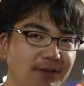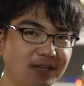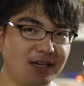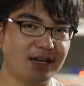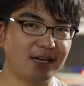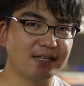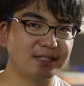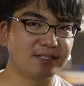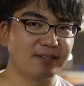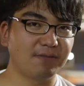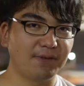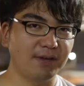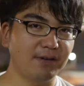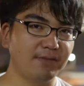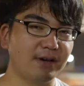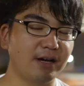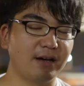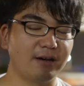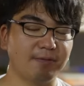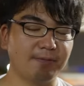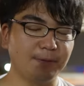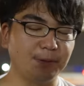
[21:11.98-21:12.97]
because of you,
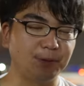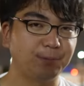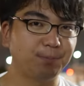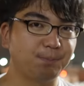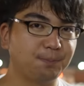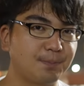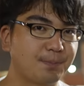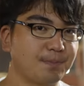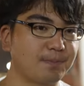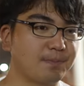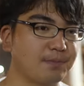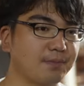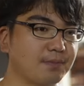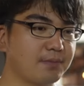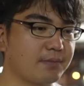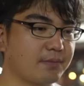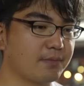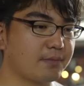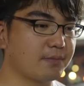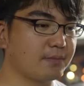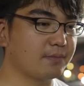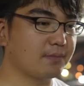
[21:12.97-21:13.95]
Albo.
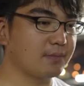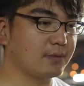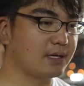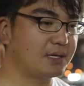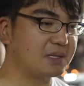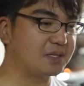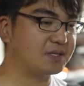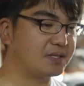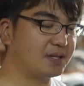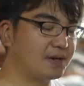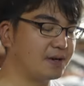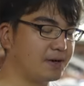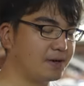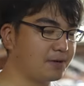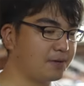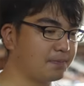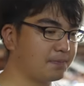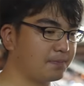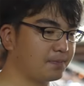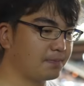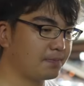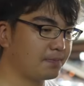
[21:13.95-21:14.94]
So.